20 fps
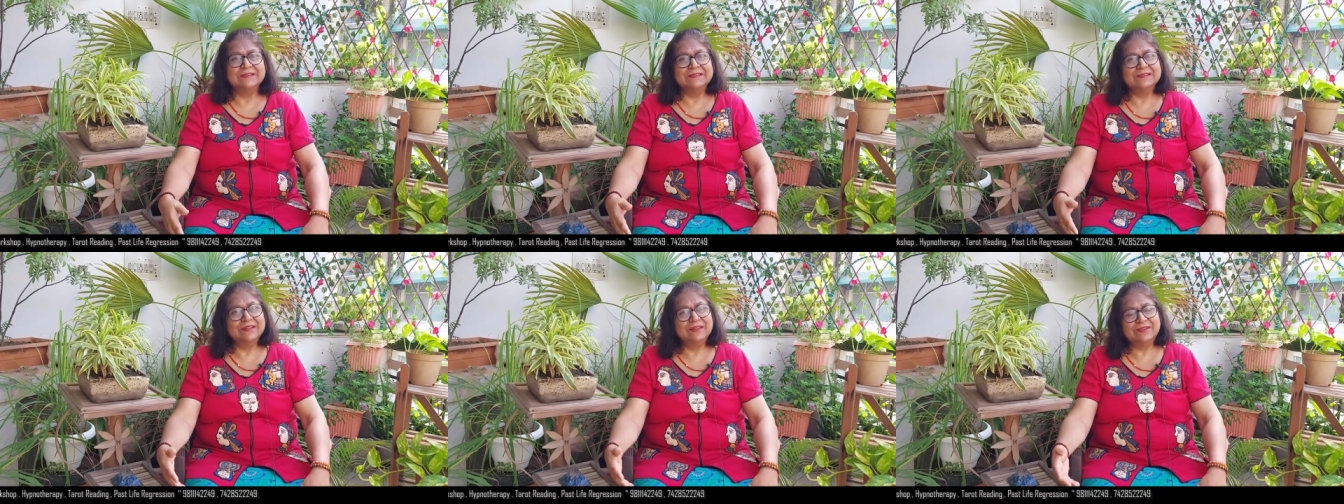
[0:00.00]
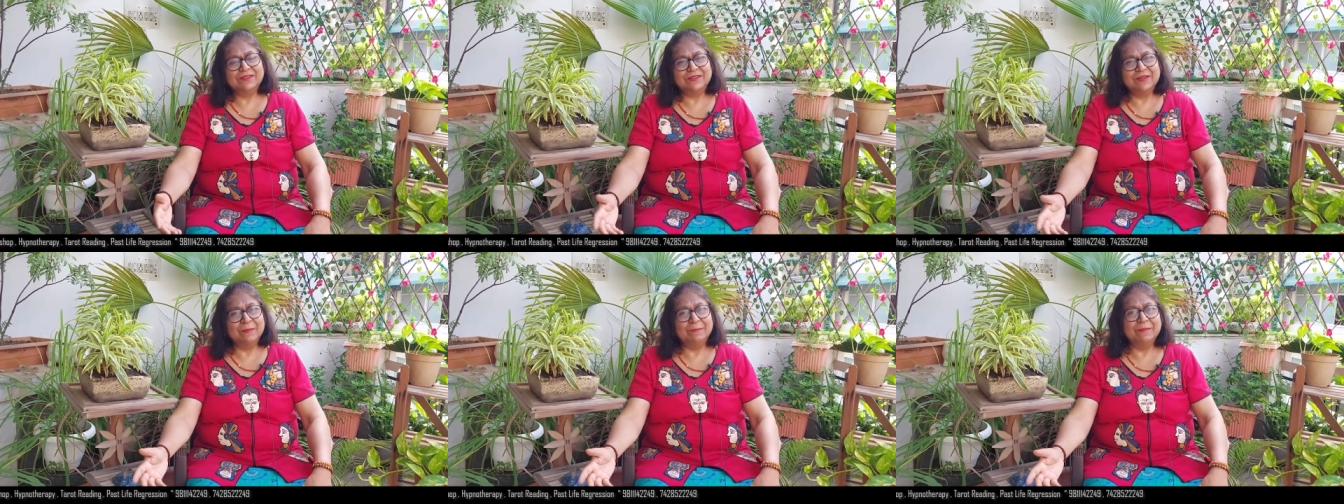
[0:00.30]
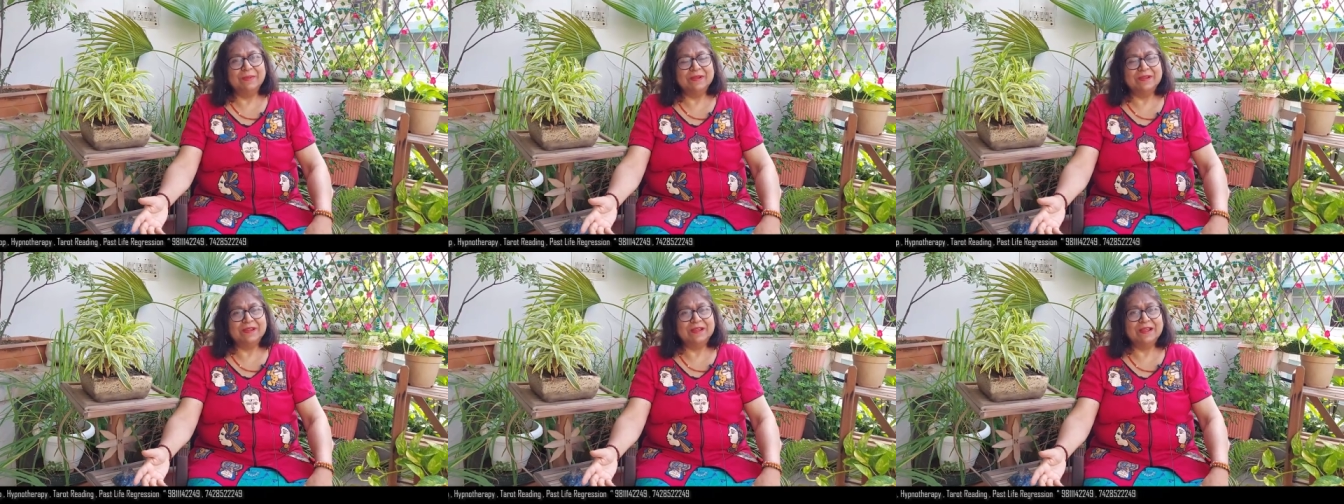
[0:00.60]
this
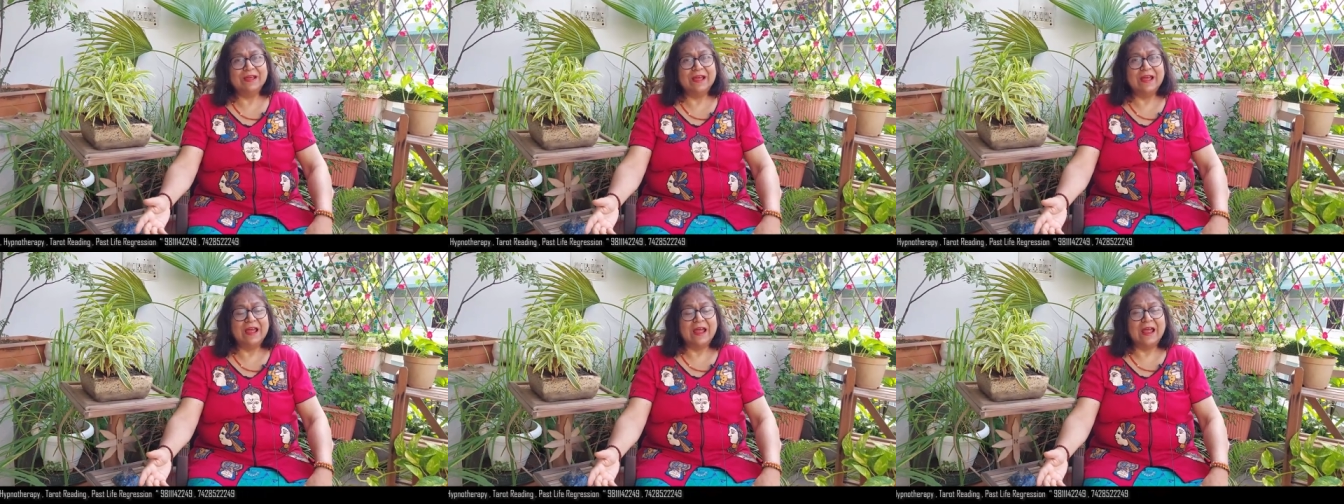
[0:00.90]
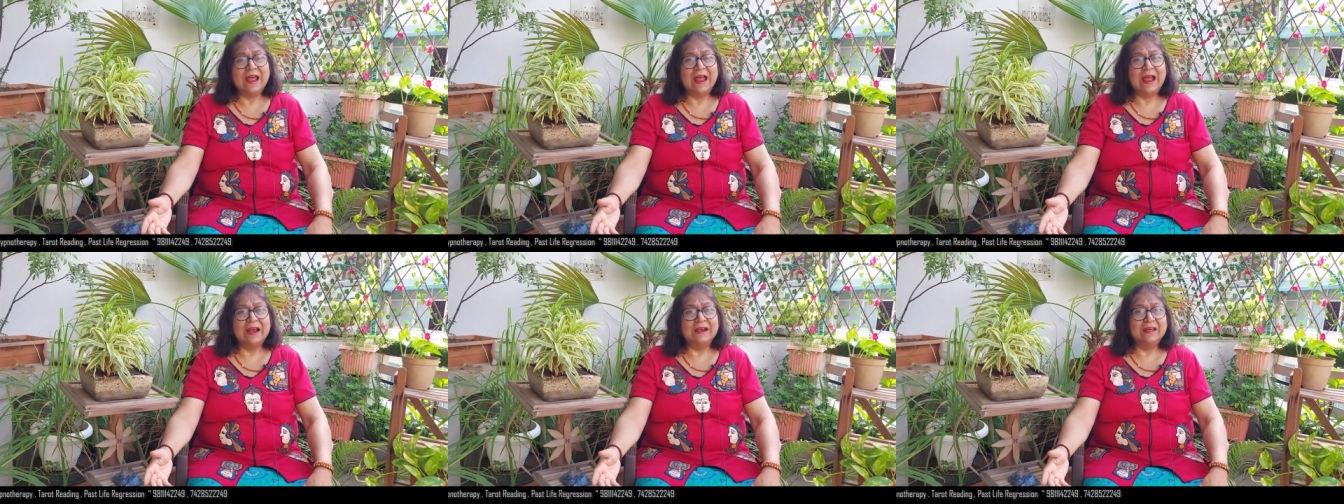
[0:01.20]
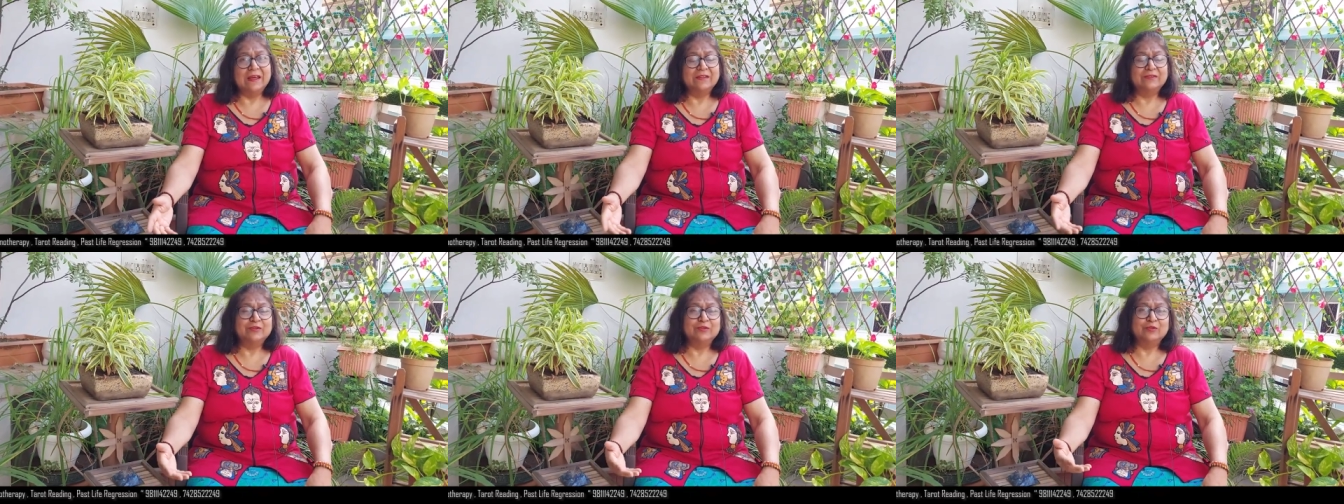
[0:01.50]
symbol
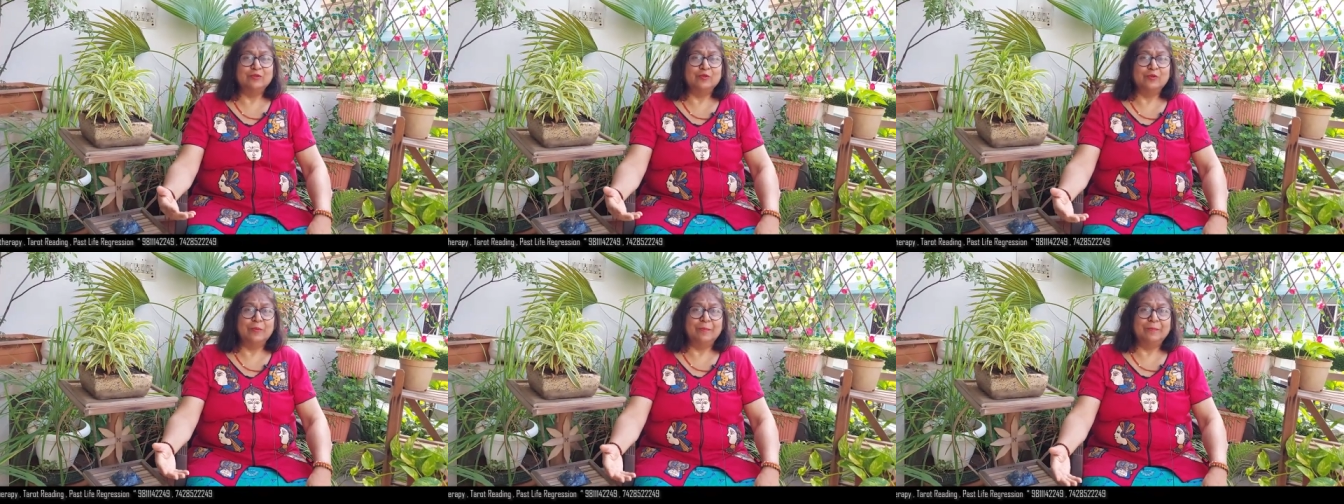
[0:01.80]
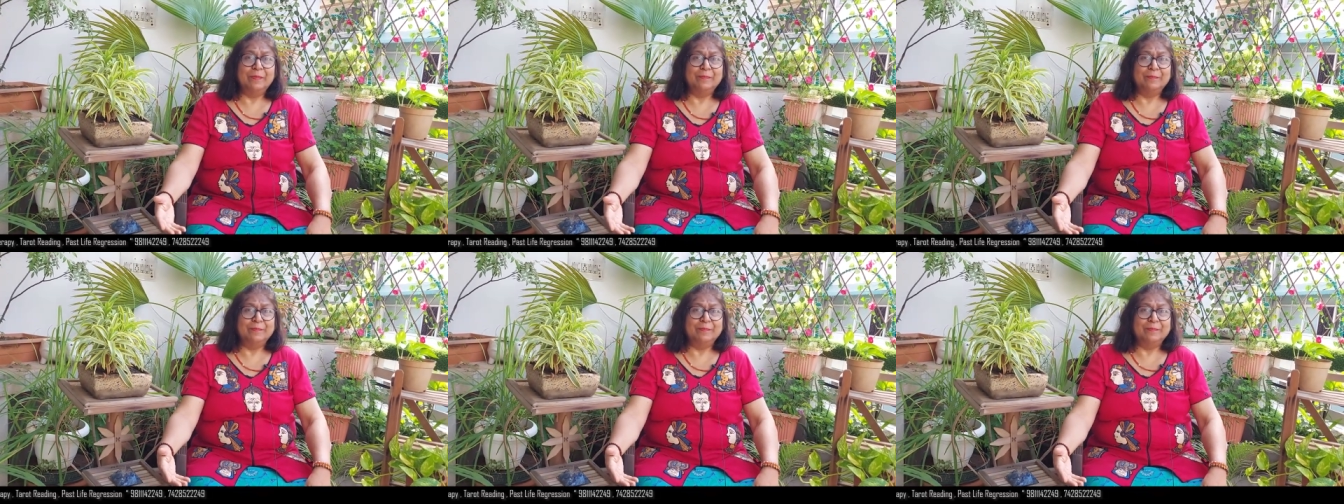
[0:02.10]
and as you know